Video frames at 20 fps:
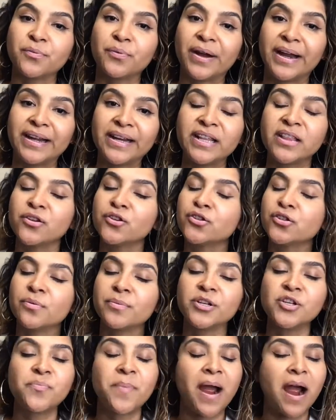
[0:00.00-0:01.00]
Writing, there's so
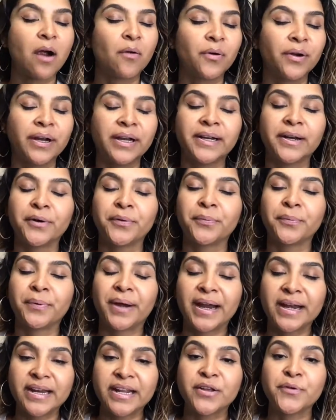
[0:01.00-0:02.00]
much power in our
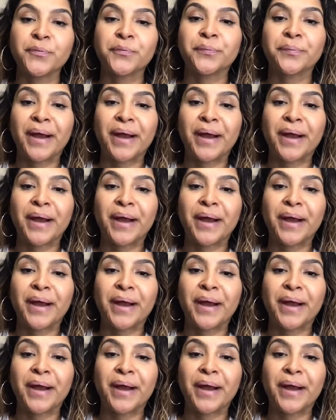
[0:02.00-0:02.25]
writing.